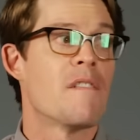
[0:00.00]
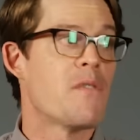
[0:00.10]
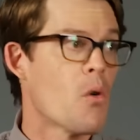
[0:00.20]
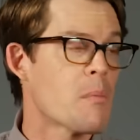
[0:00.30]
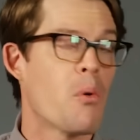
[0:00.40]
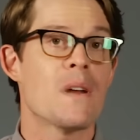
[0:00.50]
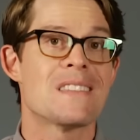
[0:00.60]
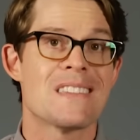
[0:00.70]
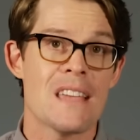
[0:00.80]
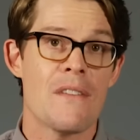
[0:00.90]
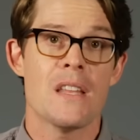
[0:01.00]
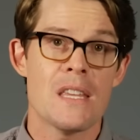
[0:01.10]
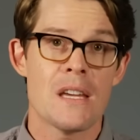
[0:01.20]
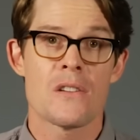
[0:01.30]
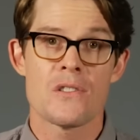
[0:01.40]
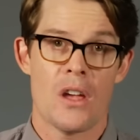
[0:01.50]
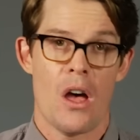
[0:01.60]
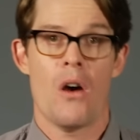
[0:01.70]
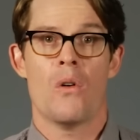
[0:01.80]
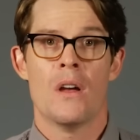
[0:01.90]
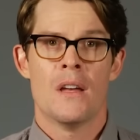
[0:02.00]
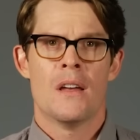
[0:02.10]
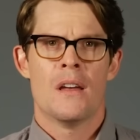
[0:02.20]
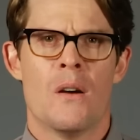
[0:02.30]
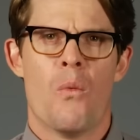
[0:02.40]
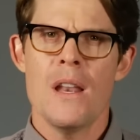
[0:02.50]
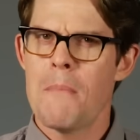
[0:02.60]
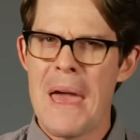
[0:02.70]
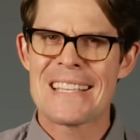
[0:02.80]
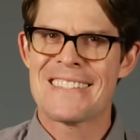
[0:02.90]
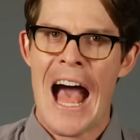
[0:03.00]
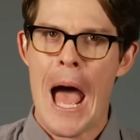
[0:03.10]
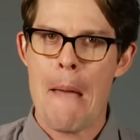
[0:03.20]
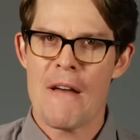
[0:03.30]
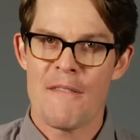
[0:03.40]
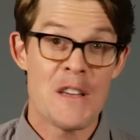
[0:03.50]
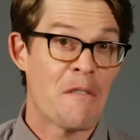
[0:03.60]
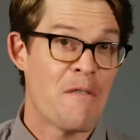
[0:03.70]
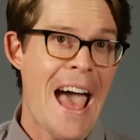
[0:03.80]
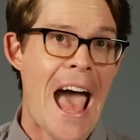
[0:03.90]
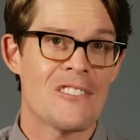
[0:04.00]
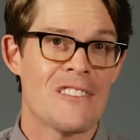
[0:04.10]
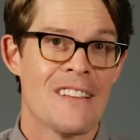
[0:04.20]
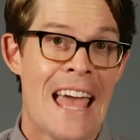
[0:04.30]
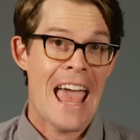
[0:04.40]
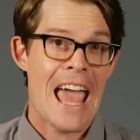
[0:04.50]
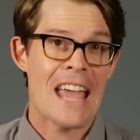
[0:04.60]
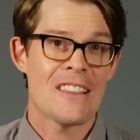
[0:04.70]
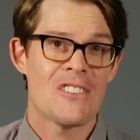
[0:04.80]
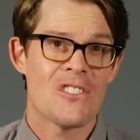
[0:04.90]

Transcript: 4.7 years ago? What makes time feel fast? And